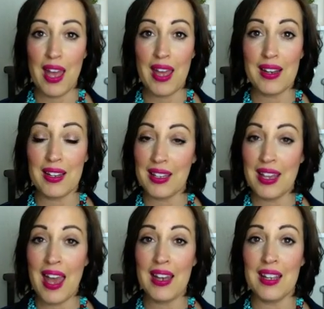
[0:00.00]
And
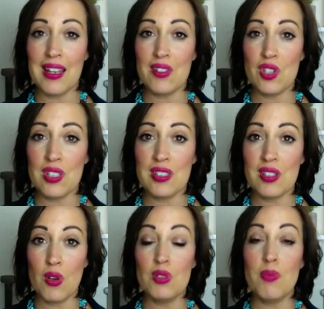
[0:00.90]
again, it just
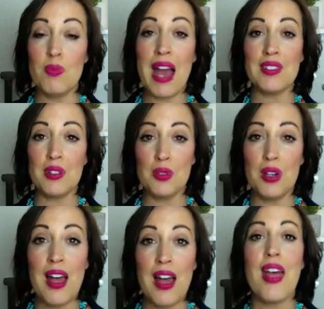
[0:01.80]
goes back to
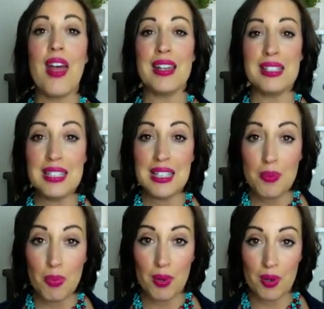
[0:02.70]
that
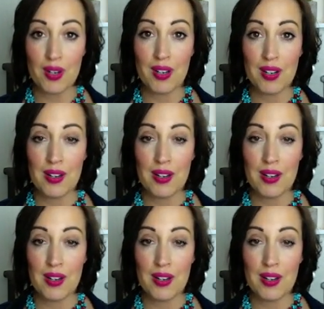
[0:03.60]
deeper